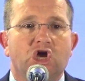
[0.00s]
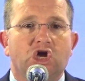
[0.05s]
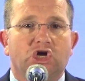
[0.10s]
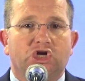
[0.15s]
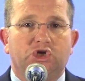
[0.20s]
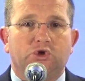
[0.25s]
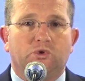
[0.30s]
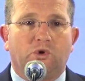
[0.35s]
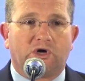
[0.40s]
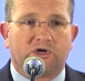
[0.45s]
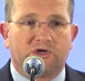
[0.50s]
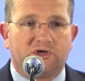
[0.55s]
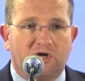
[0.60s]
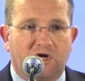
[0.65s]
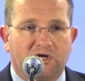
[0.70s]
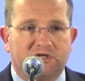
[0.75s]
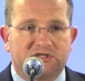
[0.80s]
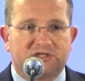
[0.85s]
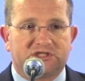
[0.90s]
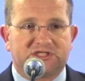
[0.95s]
you are
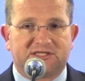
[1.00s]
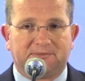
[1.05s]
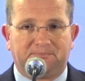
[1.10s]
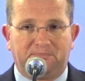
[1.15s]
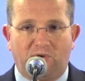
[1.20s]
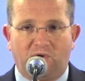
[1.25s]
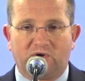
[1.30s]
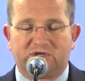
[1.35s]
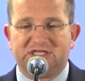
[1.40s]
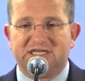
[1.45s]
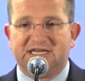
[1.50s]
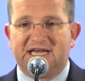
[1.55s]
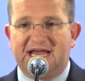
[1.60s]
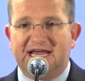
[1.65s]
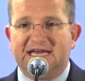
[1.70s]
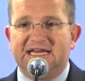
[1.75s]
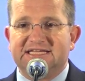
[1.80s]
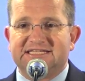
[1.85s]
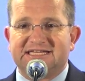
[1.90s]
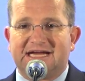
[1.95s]
not supporting
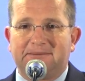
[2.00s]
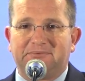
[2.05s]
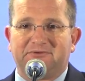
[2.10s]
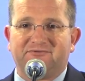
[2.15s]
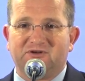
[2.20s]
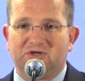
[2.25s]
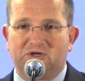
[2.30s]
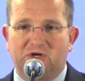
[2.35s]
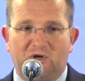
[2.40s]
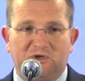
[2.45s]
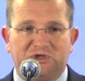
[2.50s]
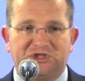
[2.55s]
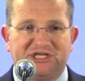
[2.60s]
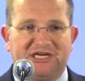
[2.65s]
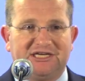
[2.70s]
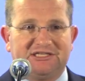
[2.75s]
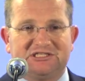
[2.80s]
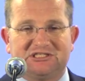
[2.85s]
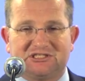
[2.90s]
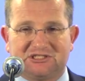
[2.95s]
any type of
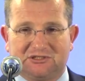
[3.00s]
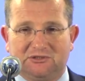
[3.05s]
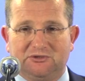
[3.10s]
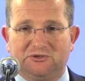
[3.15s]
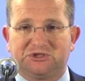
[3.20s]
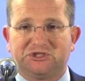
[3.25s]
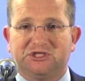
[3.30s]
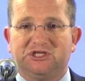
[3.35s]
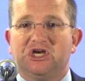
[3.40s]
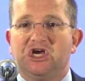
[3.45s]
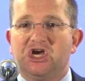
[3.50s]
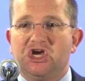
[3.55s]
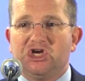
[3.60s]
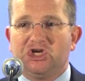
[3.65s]
negotiated solution.